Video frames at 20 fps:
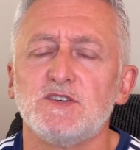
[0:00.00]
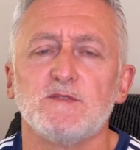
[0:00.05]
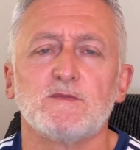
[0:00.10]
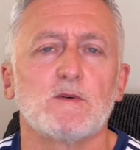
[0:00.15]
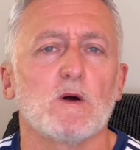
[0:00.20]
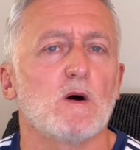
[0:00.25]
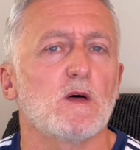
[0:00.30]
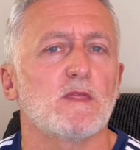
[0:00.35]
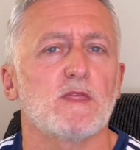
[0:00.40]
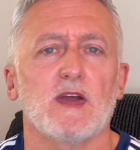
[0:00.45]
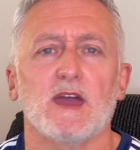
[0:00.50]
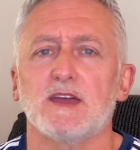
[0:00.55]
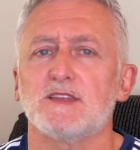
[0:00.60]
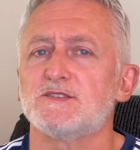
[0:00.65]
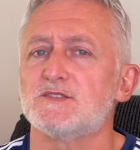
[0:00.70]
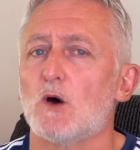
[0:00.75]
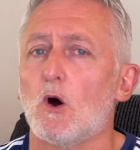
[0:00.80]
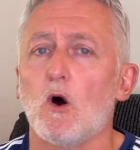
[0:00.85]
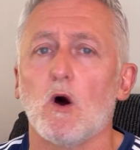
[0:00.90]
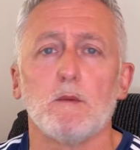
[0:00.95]
You've got
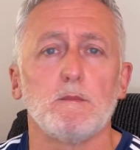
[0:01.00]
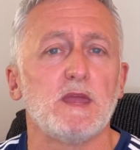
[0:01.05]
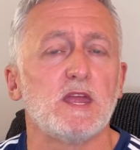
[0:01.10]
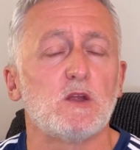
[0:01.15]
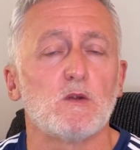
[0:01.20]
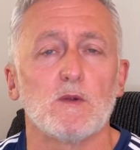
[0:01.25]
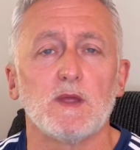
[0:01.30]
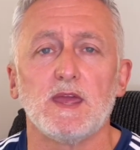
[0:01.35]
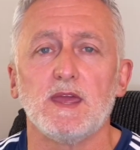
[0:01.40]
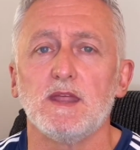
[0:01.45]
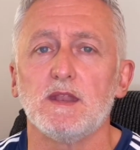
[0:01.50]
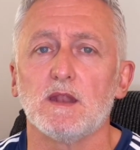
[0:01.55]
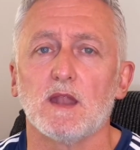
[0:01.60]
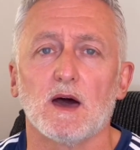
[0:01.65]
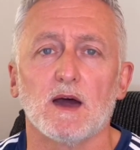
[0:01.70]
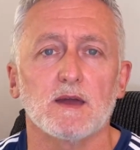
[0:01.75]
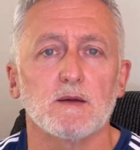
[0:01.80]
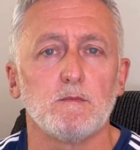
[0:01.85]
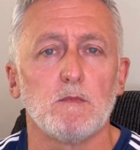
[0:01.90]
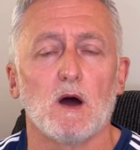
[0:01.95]
that army green
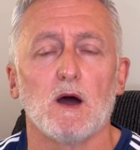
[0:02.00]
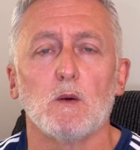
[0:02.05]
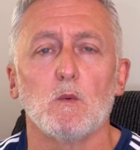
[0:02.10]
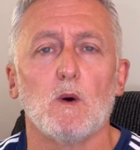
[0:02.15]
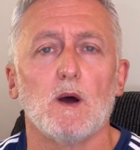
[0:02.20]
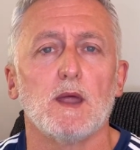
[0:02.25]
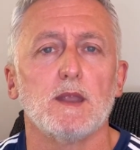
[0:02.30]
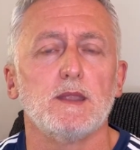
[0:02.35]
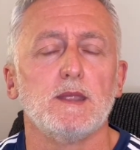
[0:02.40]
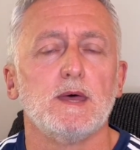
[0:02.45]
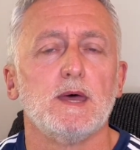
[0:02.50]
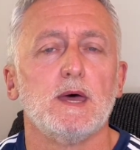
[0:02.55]
like my one.